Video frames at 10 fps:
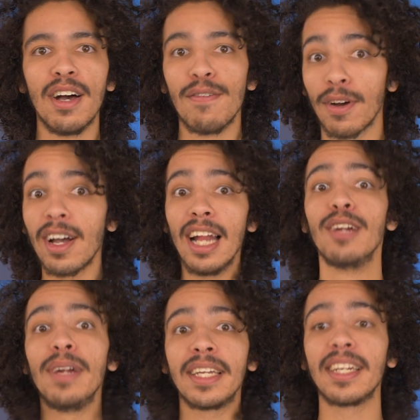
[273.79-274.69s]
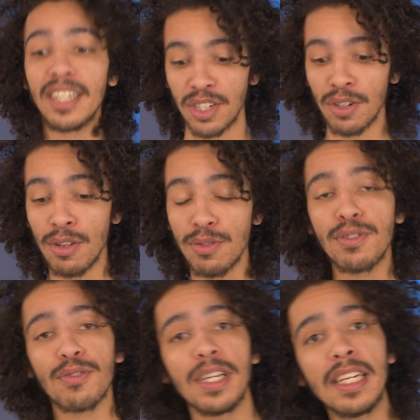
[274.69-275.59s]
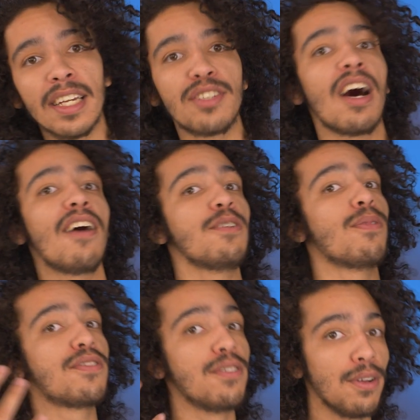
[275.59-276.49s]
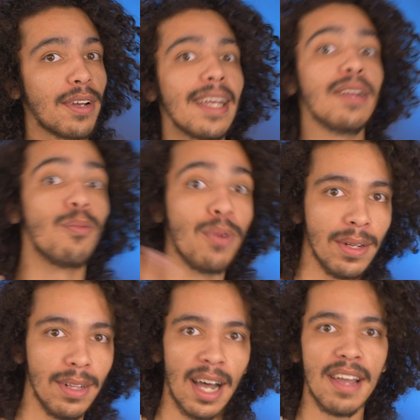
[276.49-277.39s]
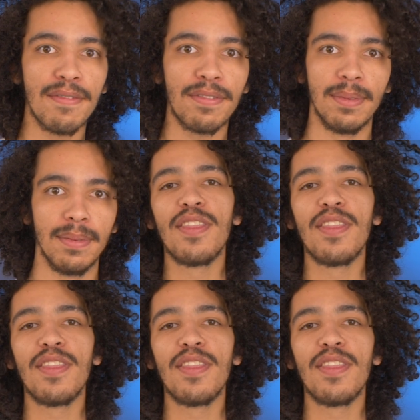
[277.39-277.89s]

for color recognition on your screen as to how you want it to look in real life.